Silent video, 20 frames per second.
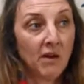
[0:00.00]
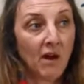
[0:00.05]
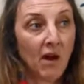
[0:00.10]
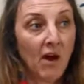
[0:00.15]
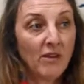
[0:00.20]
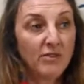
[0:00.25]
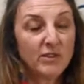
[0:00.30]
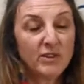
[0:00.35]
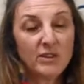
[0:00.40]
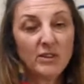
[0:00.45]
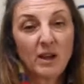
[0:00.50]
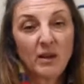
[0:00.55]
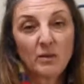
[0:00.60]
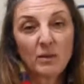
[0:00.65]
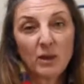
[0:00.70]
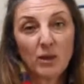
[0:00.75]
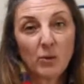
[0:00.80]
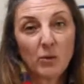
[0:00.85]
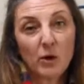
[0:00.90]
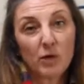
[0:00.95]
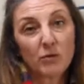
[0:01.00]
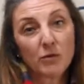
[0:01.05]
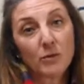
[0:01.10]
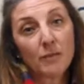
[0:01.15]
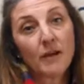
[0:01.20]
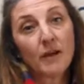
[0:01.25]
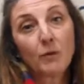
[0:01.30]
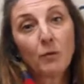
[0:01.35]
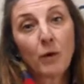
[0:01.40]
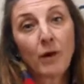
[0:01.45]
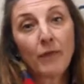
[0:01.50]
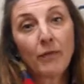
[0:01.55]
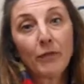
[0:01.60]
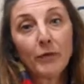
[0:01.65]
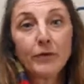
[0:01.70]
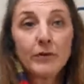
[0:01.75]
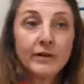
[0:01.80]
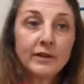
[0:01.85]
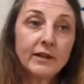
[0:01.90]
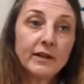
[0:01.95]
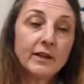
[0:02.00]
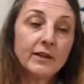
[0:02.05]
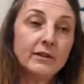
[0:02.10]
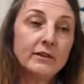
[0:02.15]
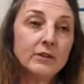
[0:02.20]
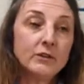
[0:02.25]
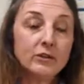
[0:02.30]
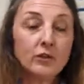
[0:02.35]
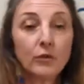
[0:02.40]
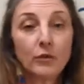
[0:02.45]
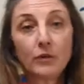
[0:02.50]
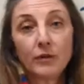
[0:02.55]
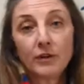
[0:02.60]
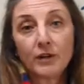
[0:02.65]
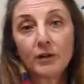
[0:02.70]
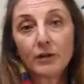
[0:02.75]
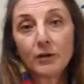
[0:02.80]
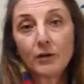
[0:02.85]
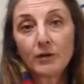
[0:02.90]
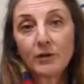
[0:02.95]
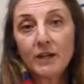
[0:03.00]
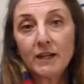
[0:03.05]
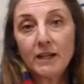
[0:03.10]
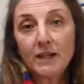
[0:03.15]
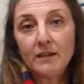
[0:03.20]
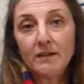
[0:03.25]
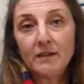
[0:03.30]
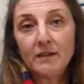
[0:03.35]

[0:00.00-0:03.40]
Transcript: Oftentimes I work from like 1:30 to 2:30 or 3.